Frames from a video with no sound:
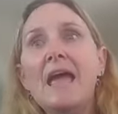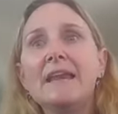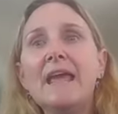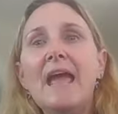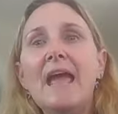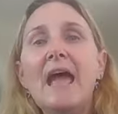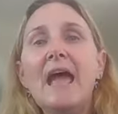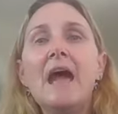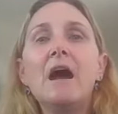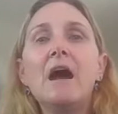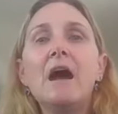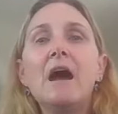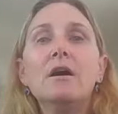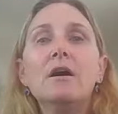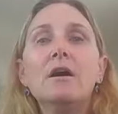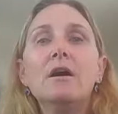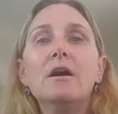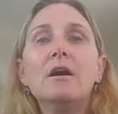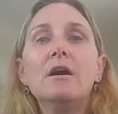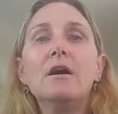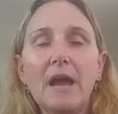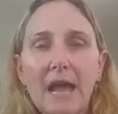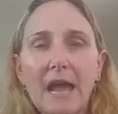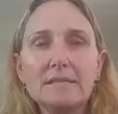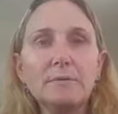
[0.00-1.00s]
and
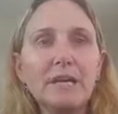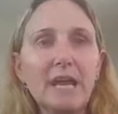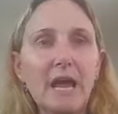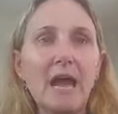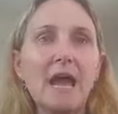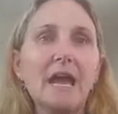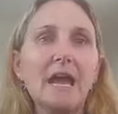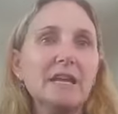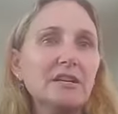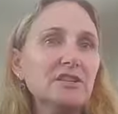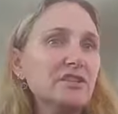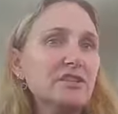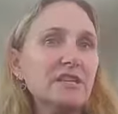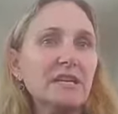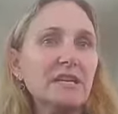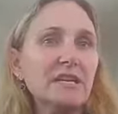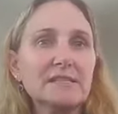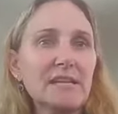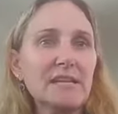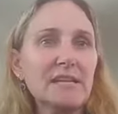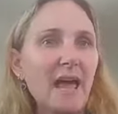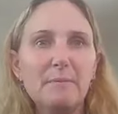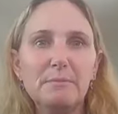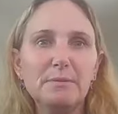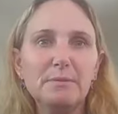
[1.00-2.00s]
how as we age,
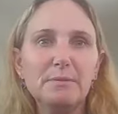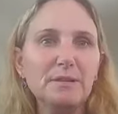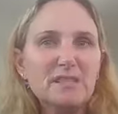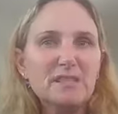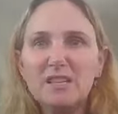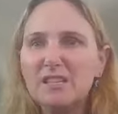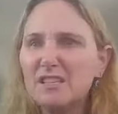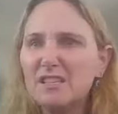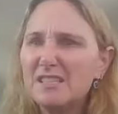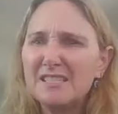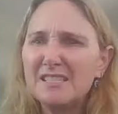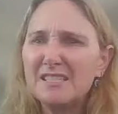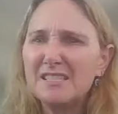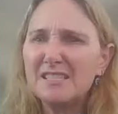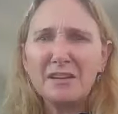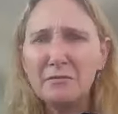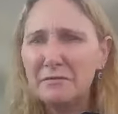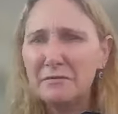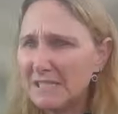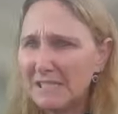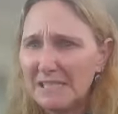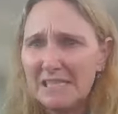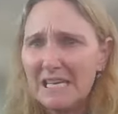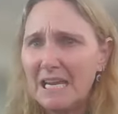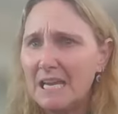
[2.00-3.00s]
things happen to your
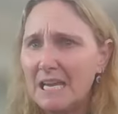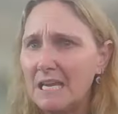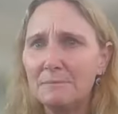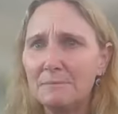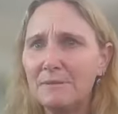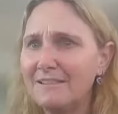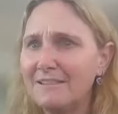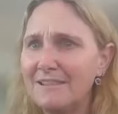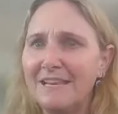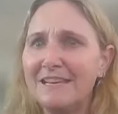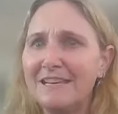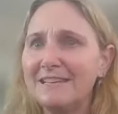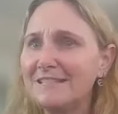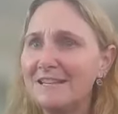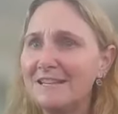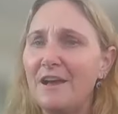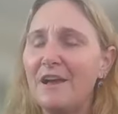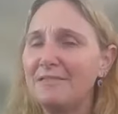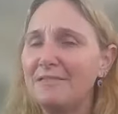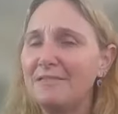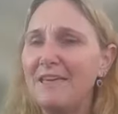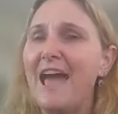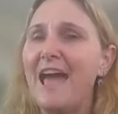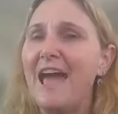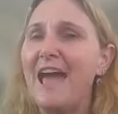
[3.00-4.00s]
self-esteem and things
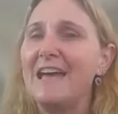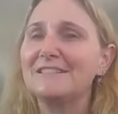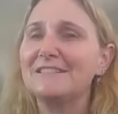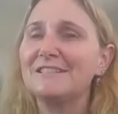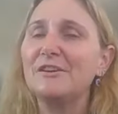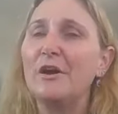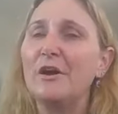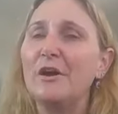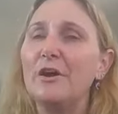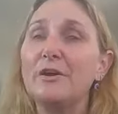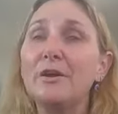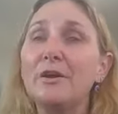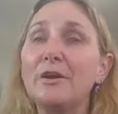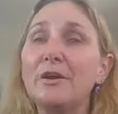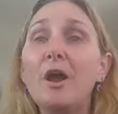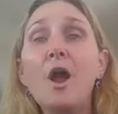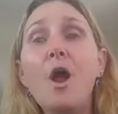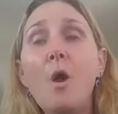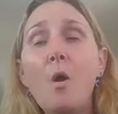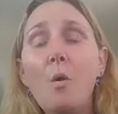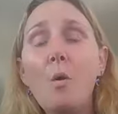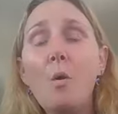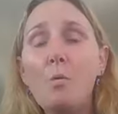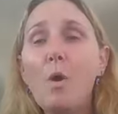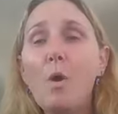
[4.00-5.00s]
like that. So
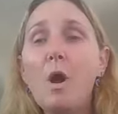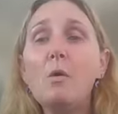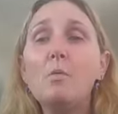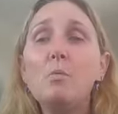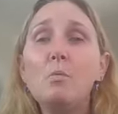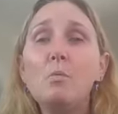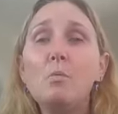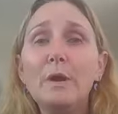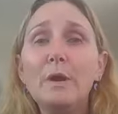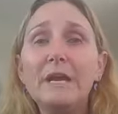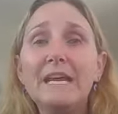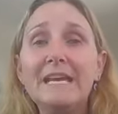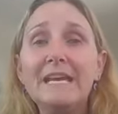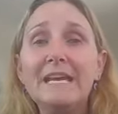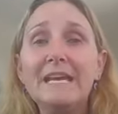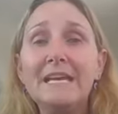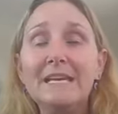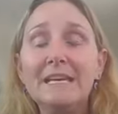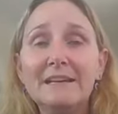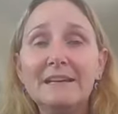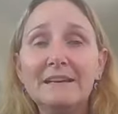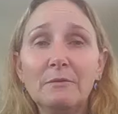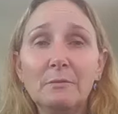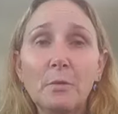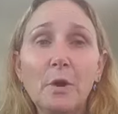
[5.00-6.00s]
what
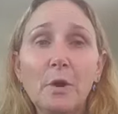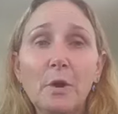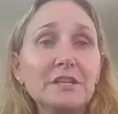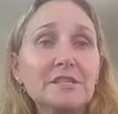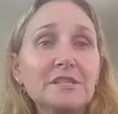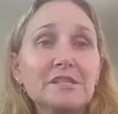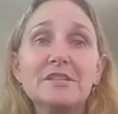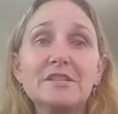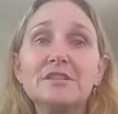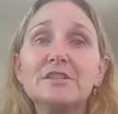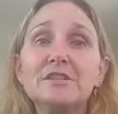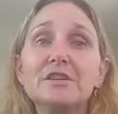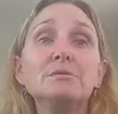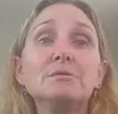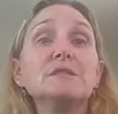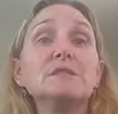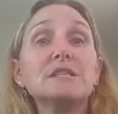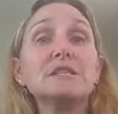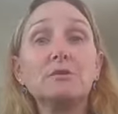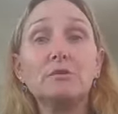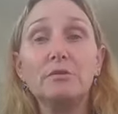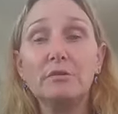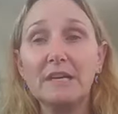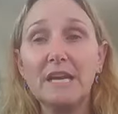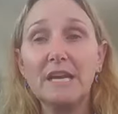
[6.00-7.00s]
we wanted to do
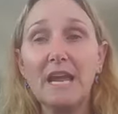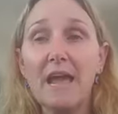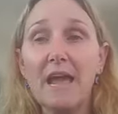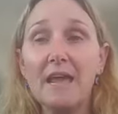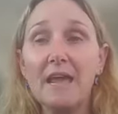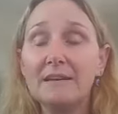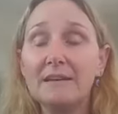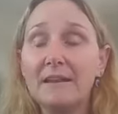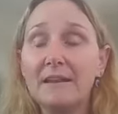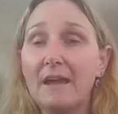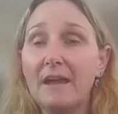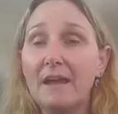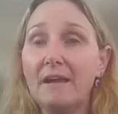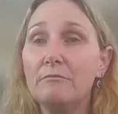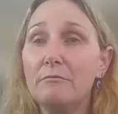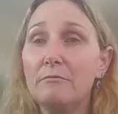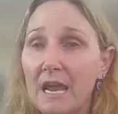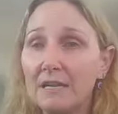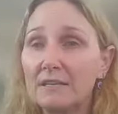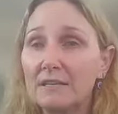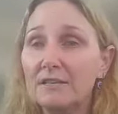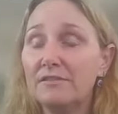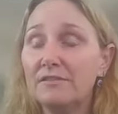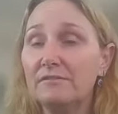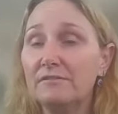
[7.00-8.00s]
was create a
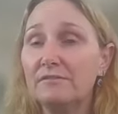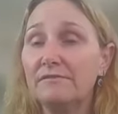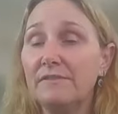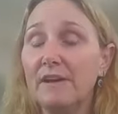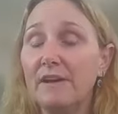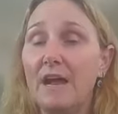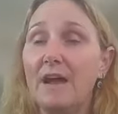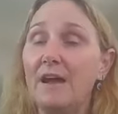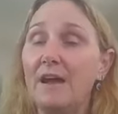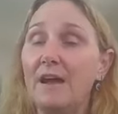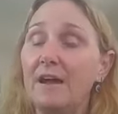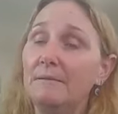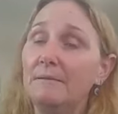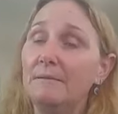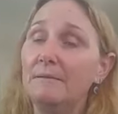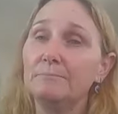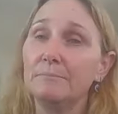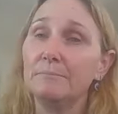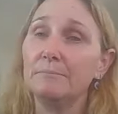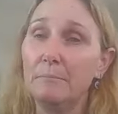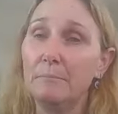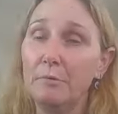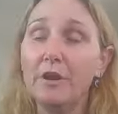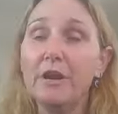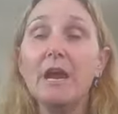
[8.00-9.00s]
range of
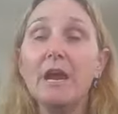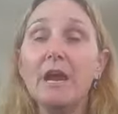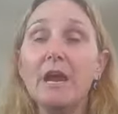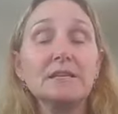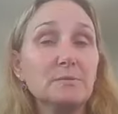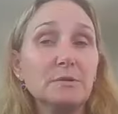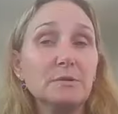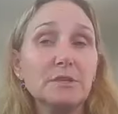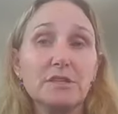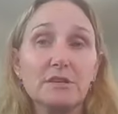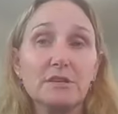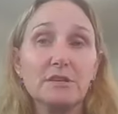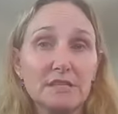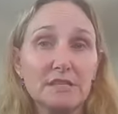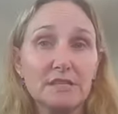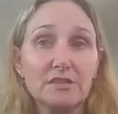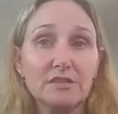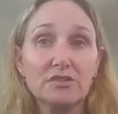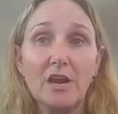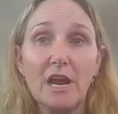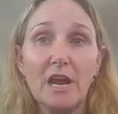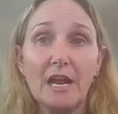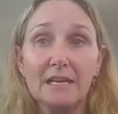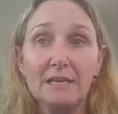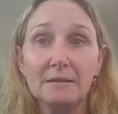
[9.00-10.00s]
products which are
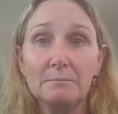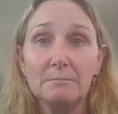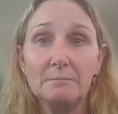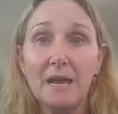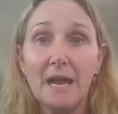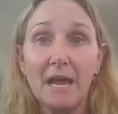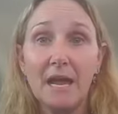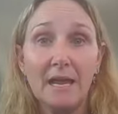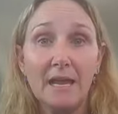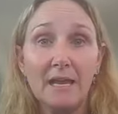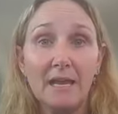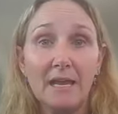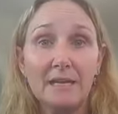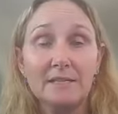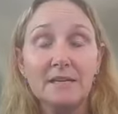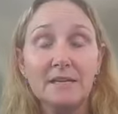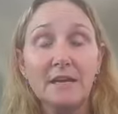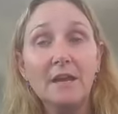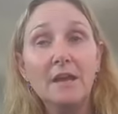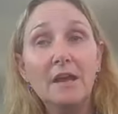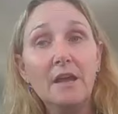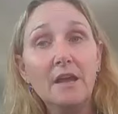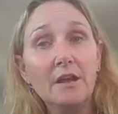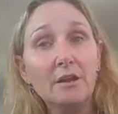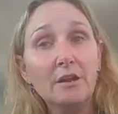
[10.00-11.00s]
Australian made,
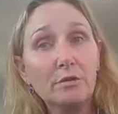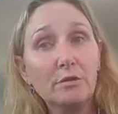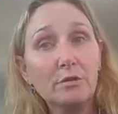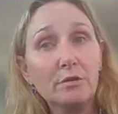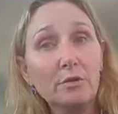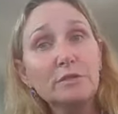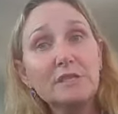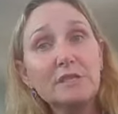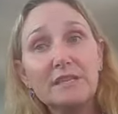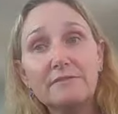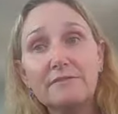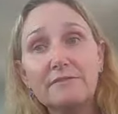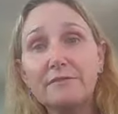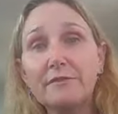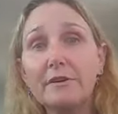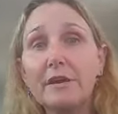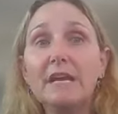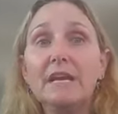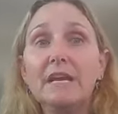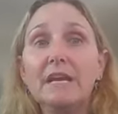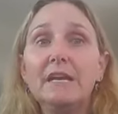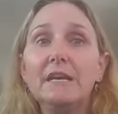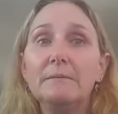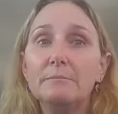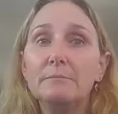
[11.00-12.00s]

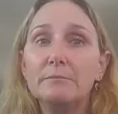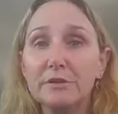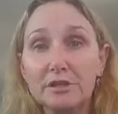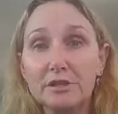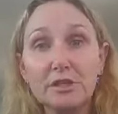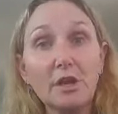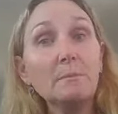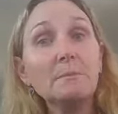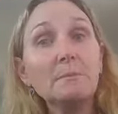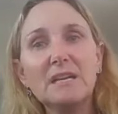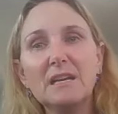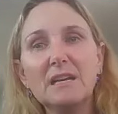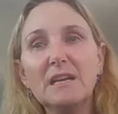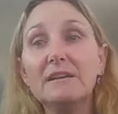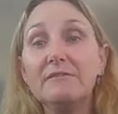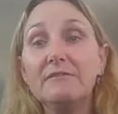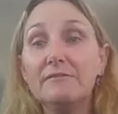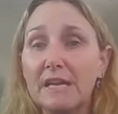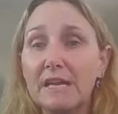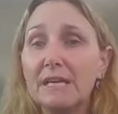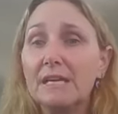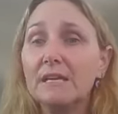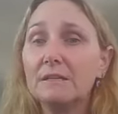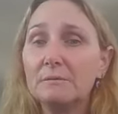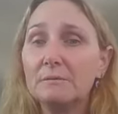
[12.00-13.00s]
cruelty-free, predominantly
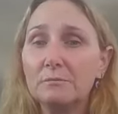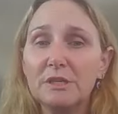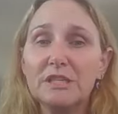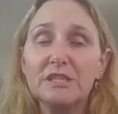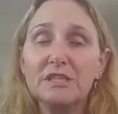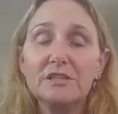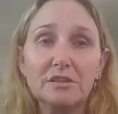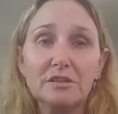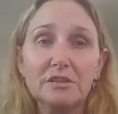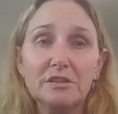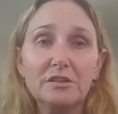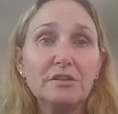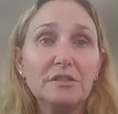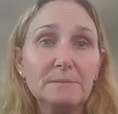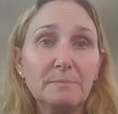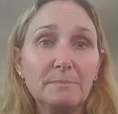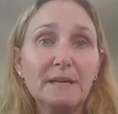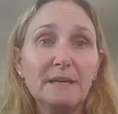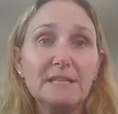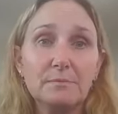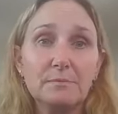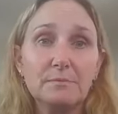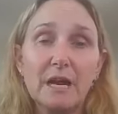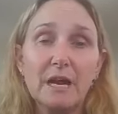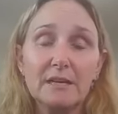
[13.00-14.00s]
vegan. We do use
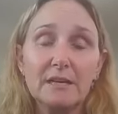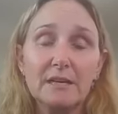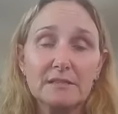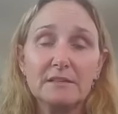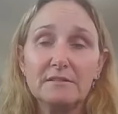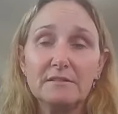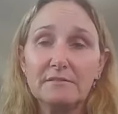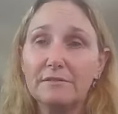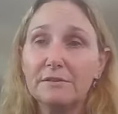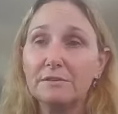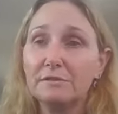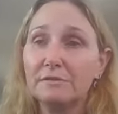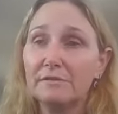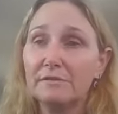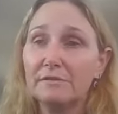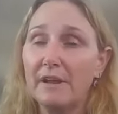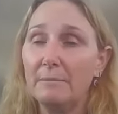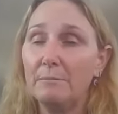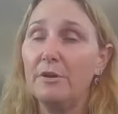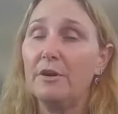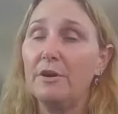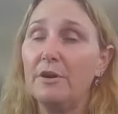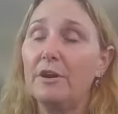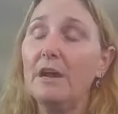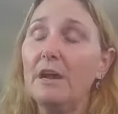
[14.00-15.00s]
beeswax in a few of
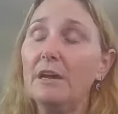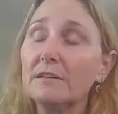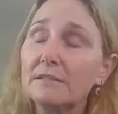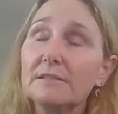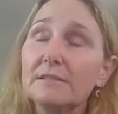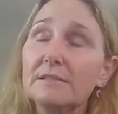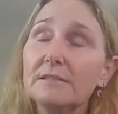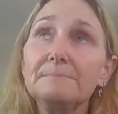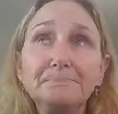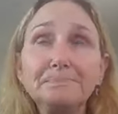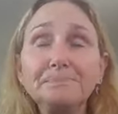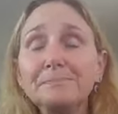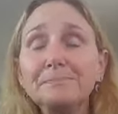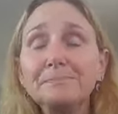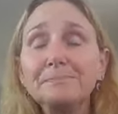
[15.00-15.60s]
our products.